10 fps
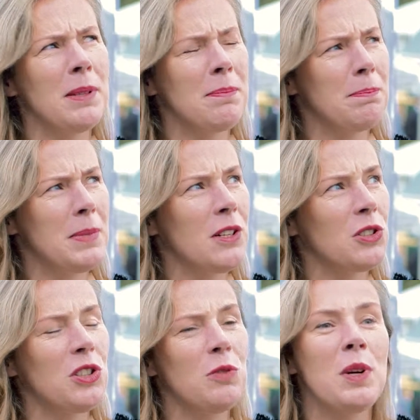but
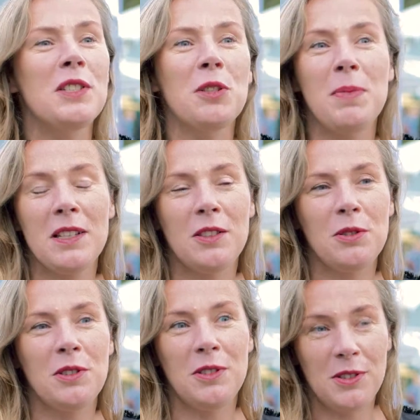because she wants to be a
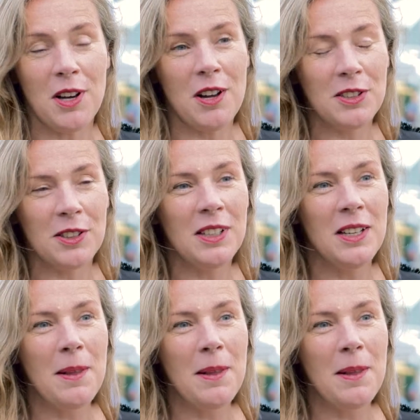good daughter.